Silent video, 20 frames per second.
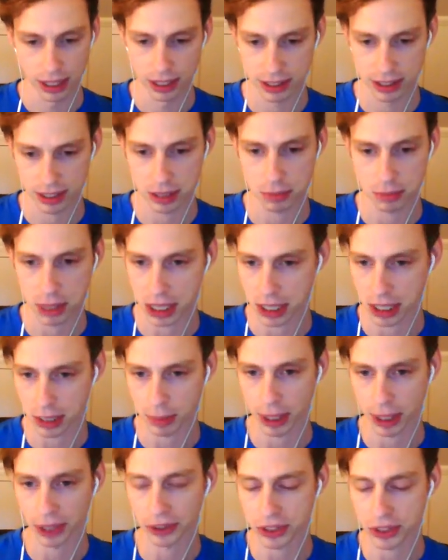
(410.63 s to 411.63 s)
send me an
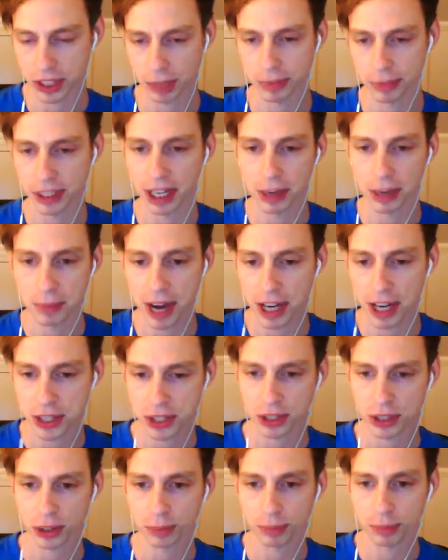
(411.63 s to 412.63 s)
email or something i'm not sure